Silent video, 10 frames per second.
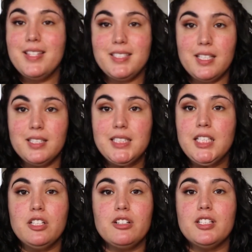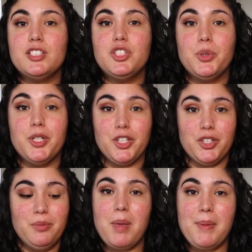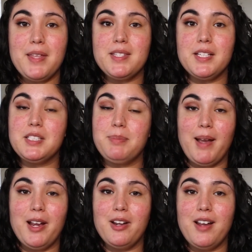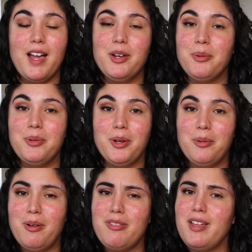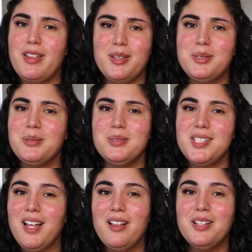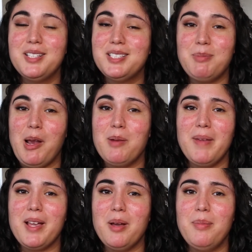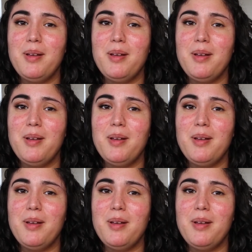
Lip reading: this concealer is no good. Maybe it's expired. I don't know. Are they allowed to sell expired makeup?